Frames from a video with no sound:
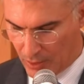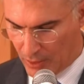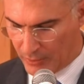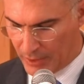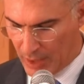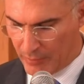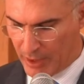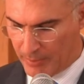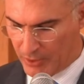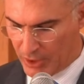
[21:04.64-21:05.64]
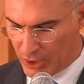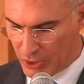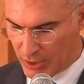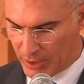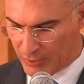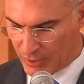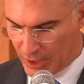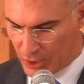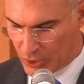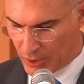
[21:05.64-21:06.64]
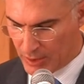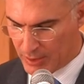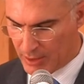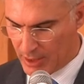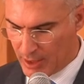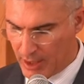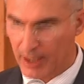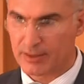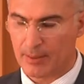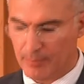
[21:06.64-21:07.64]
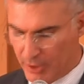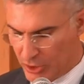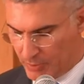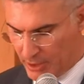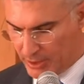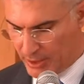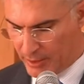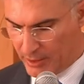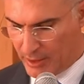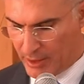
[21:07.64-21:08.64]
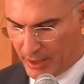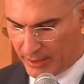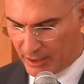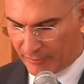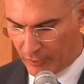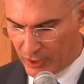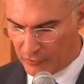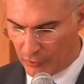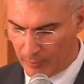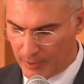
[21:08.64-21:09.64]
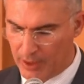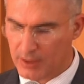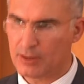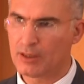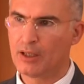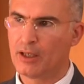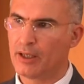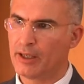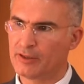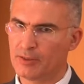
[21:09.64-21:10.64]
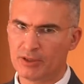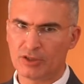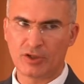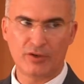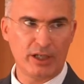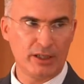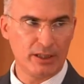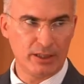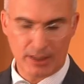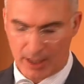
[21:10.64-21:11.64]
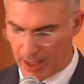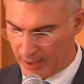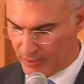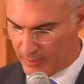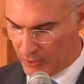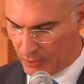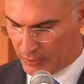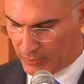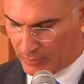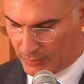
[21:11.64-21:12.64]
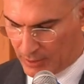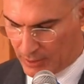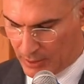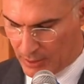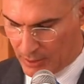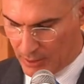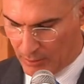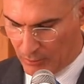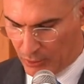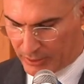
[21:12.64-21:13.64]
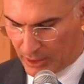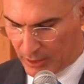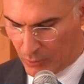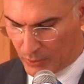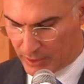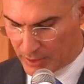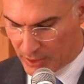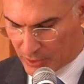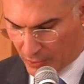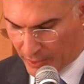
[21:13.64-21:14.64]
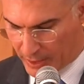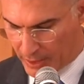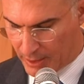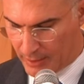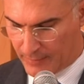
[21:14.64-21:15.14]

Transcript: on our reputation and credentials as a bridge builder and a voice for peace in the Mediterranean and beyond, Malta, with its historical